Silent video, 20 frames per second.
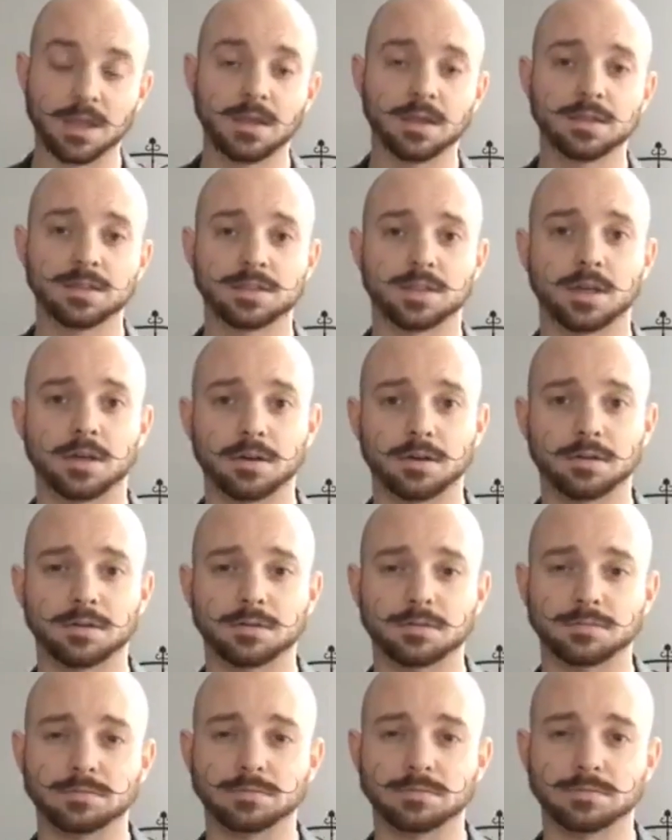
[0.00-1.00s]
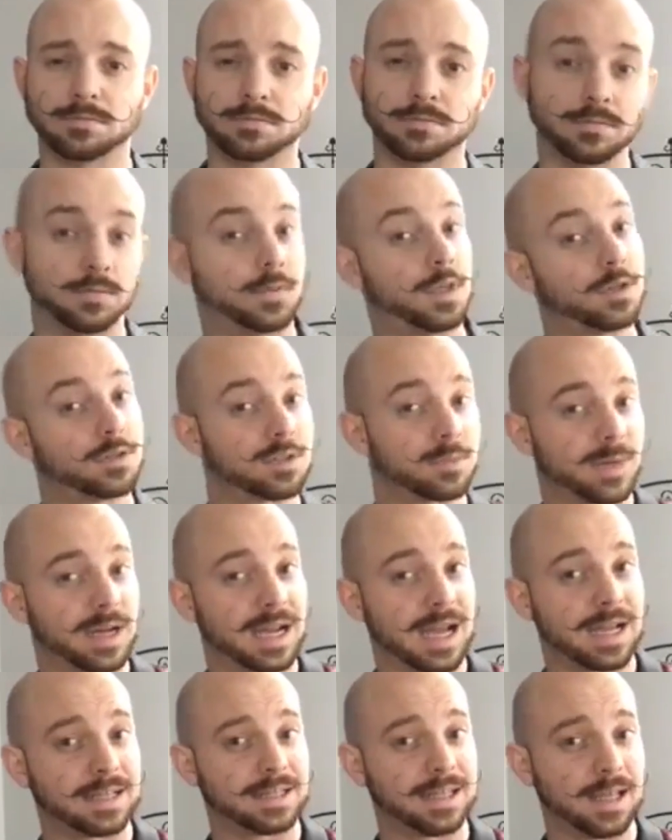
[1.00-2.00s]
So those are my
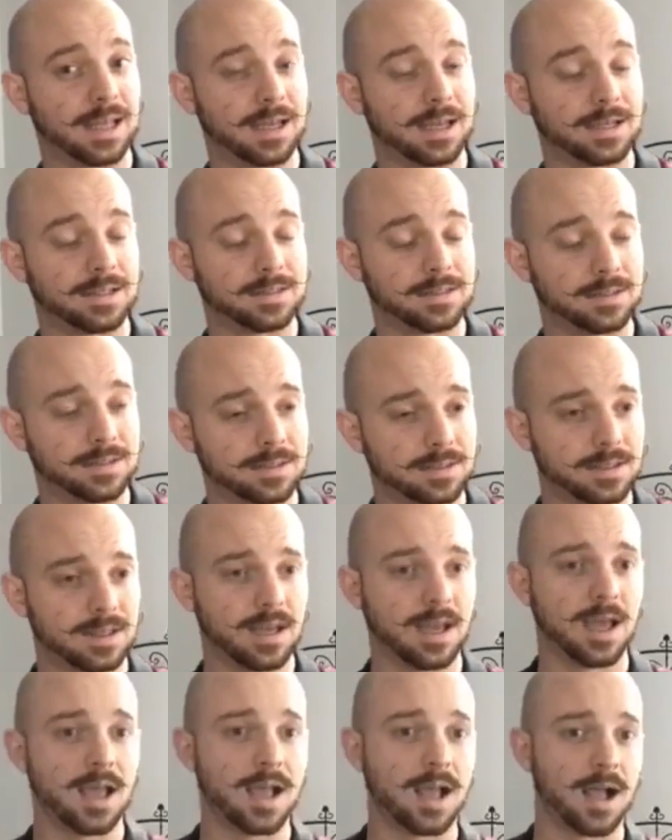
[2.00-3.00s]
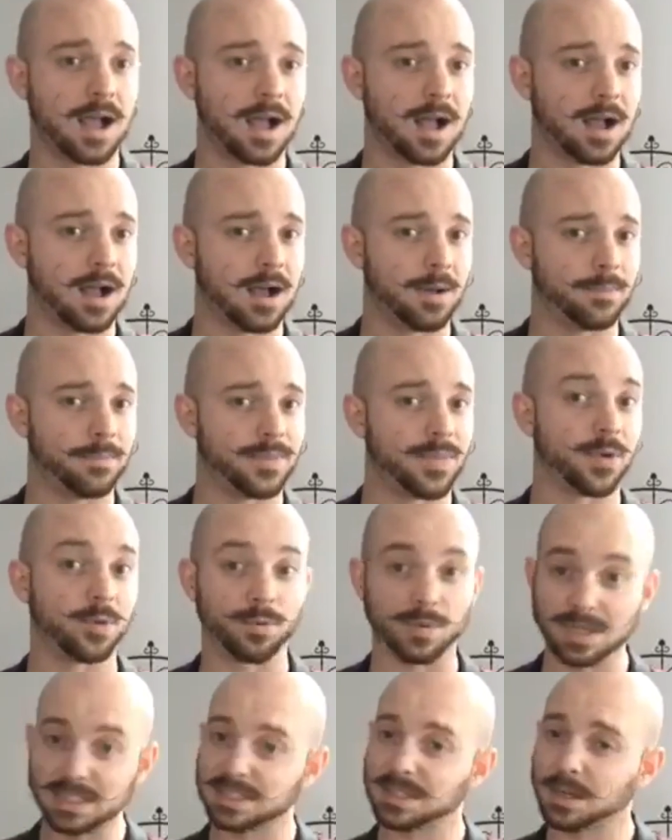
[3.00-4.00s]
guidelines. The
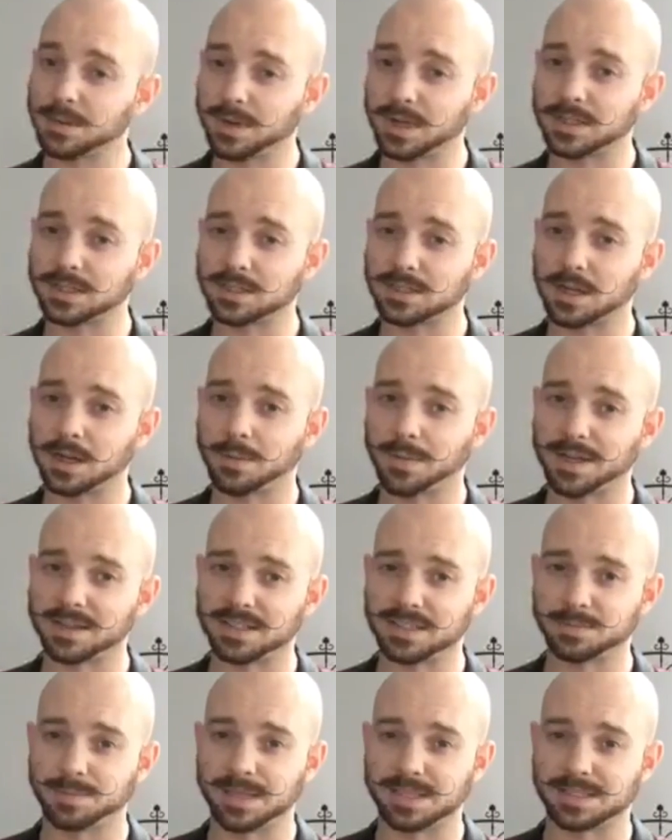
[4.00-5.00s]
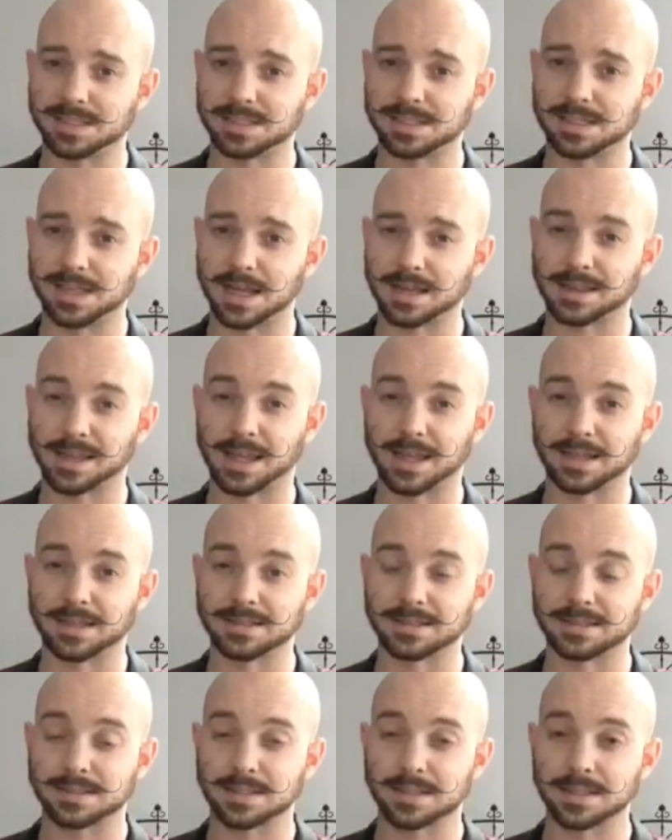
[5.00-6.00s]
reason I wanted to talk about these basic
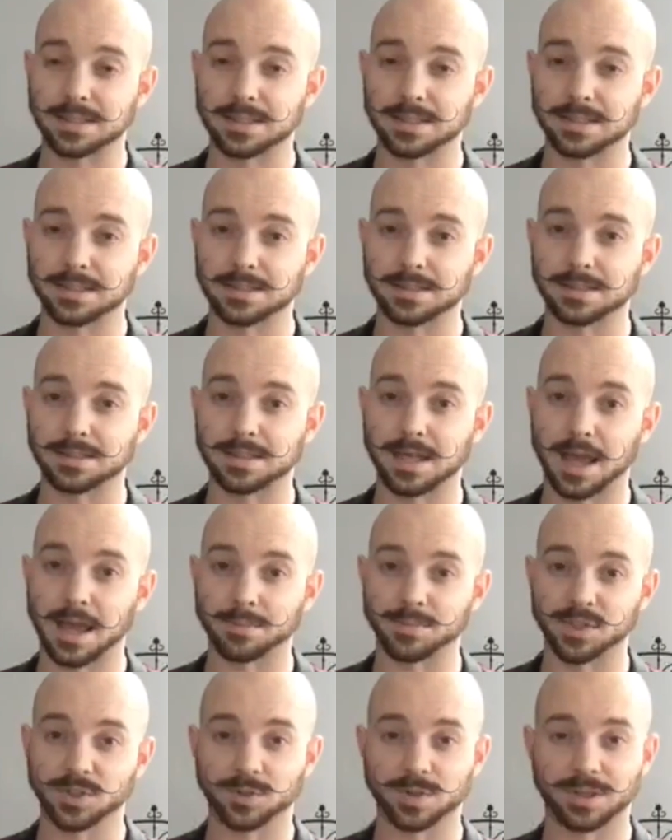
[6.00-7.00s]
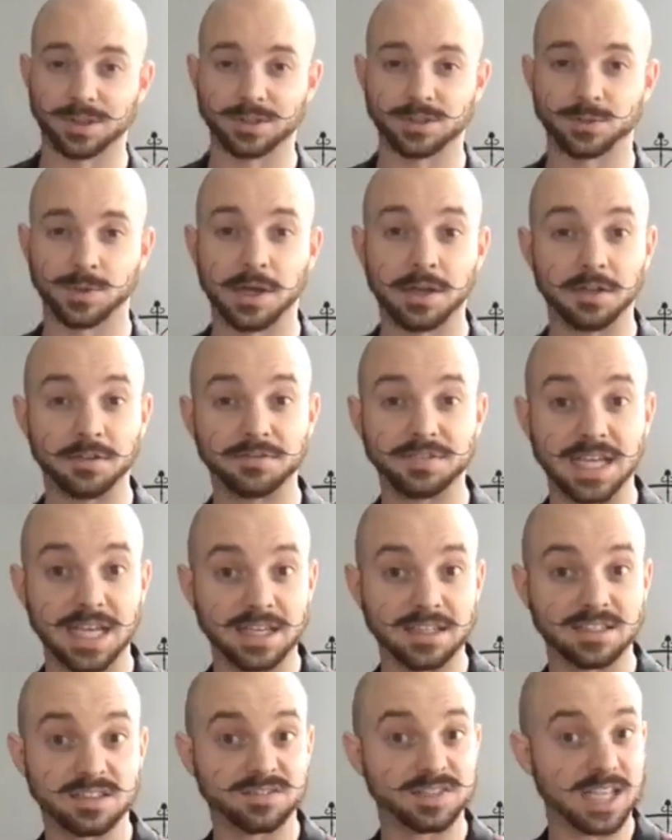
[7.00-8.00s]
guidelines is I'm doing the 12
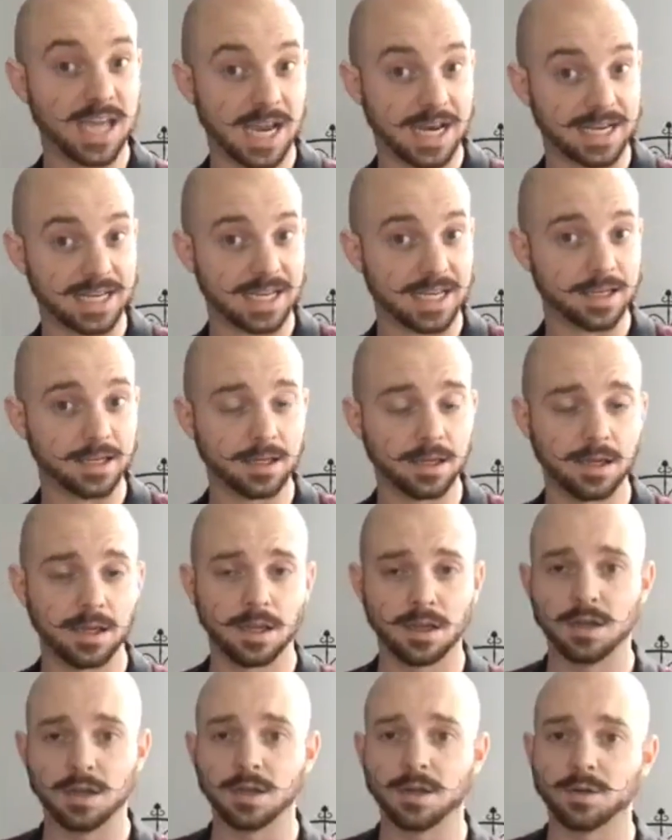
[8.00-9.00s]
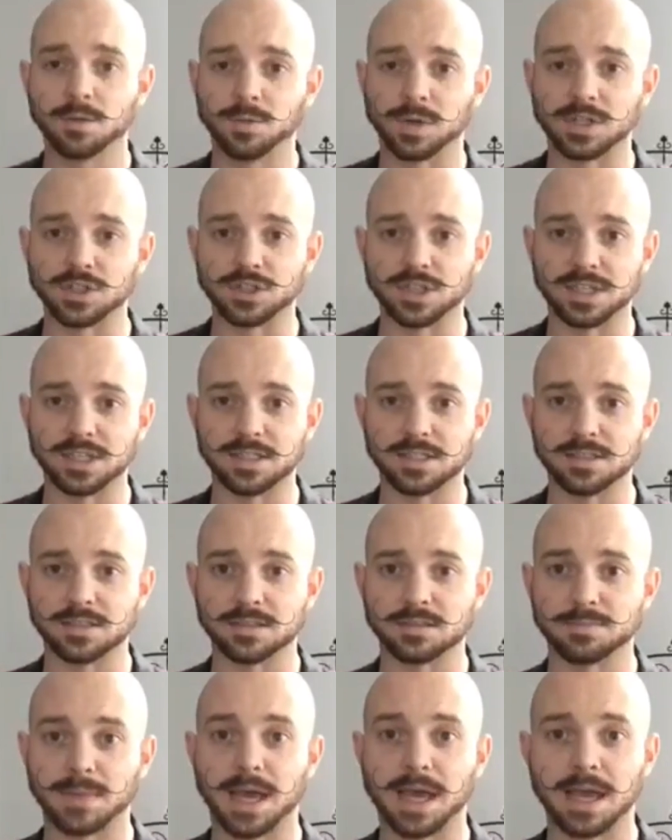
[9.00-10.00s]
days of tidying, which
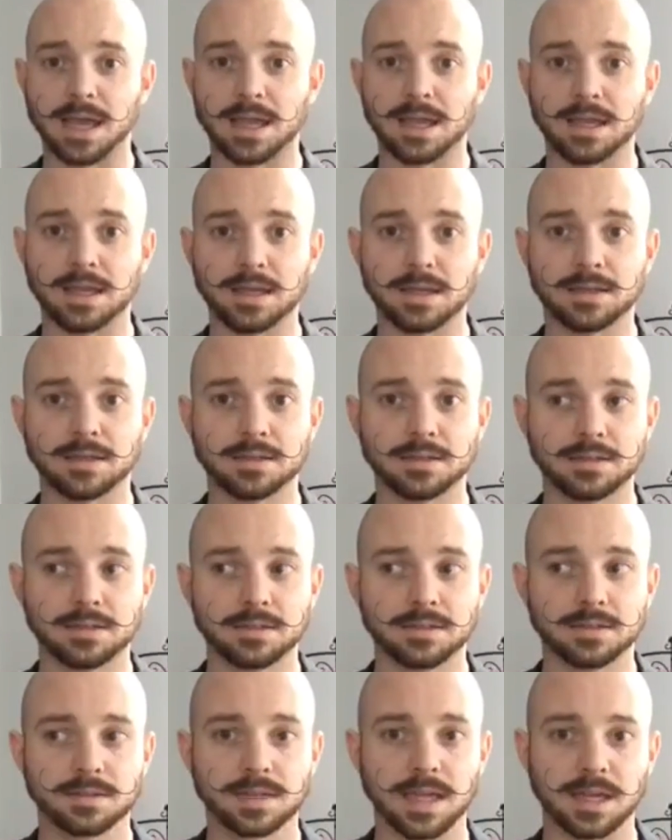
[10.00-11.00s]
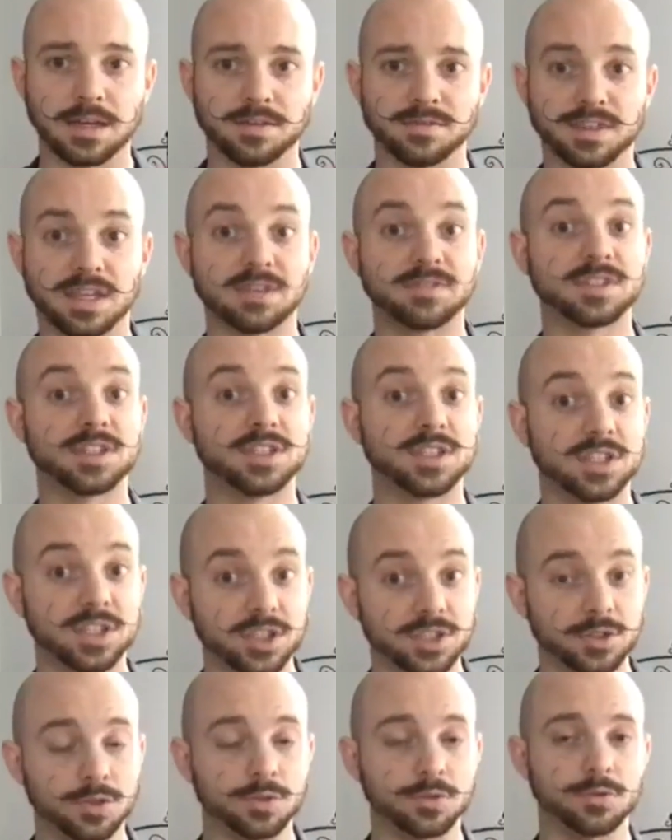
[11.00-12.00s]
is my kind of gift to
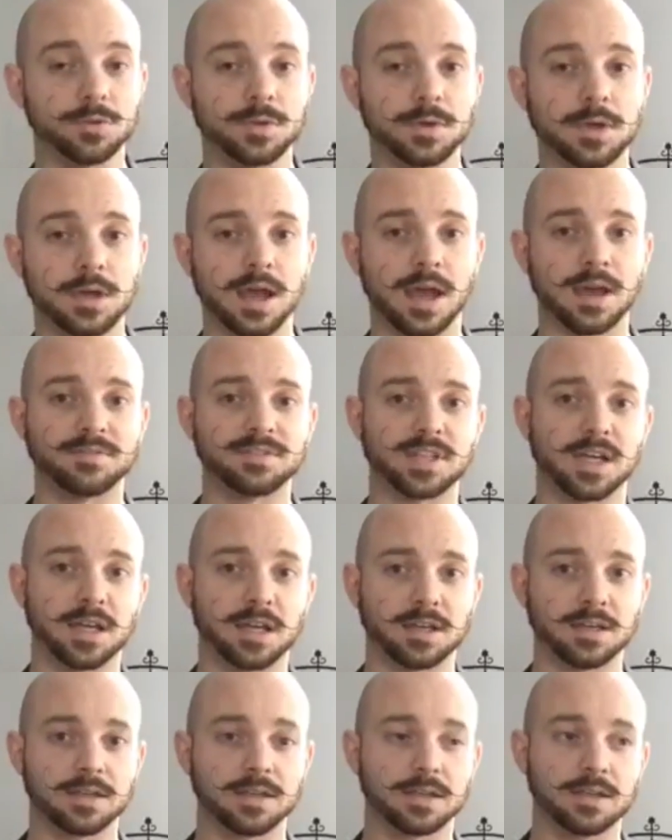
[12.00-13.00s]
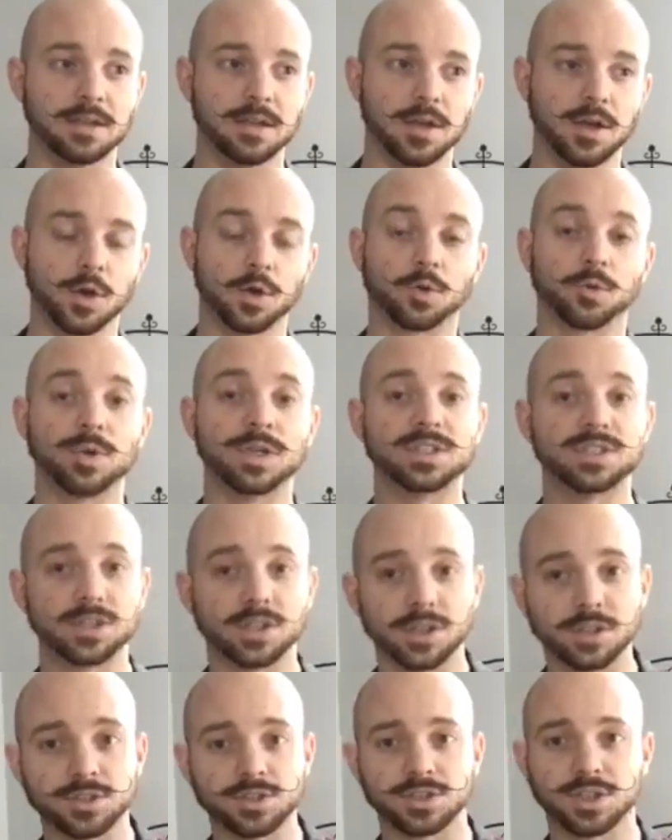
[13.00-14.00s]
you. I've done
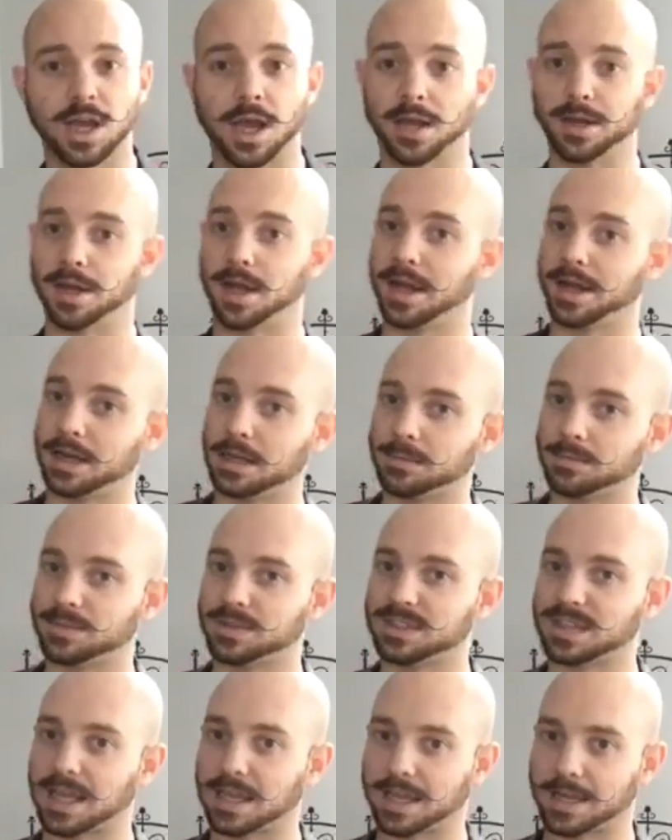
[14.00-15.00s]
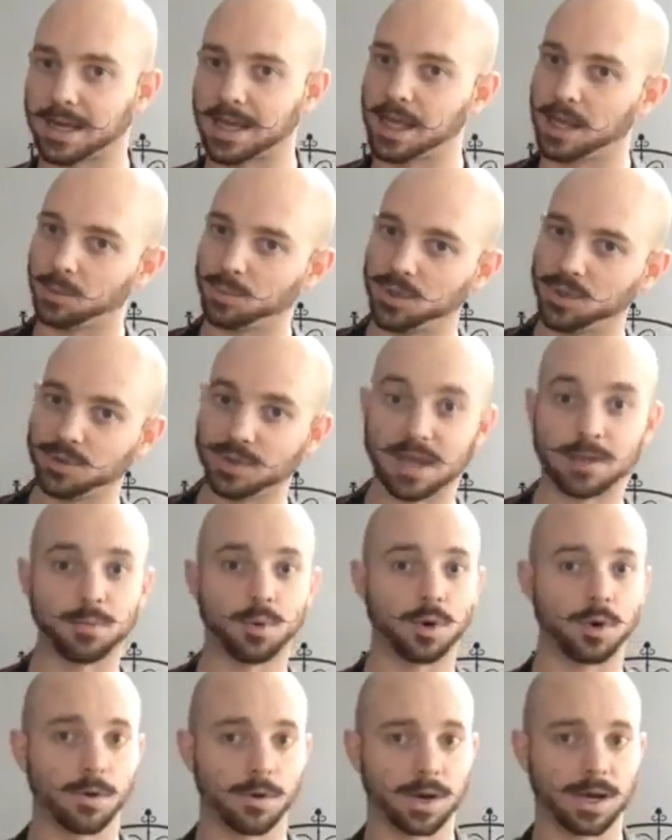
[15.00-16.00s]
research on items that can help you get
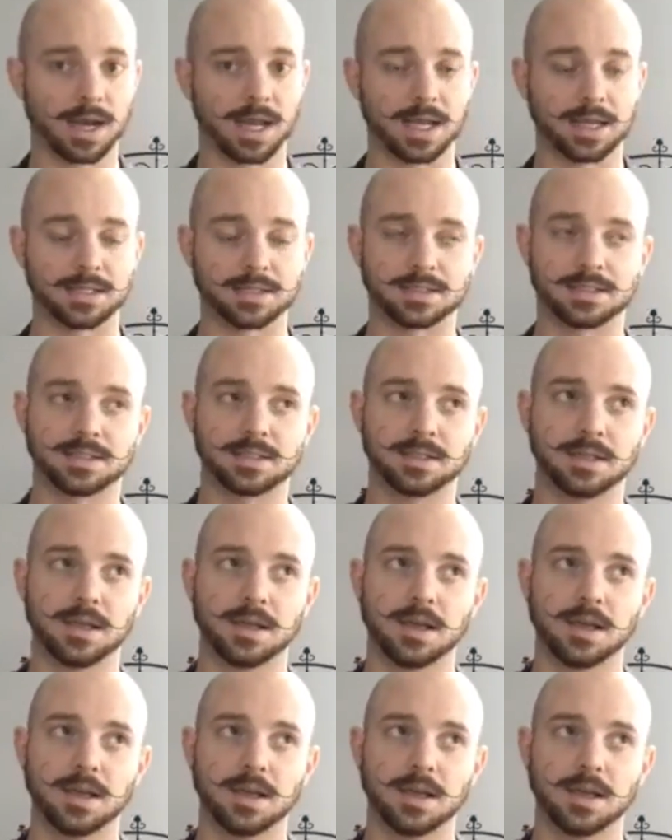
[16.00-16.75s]
more organized.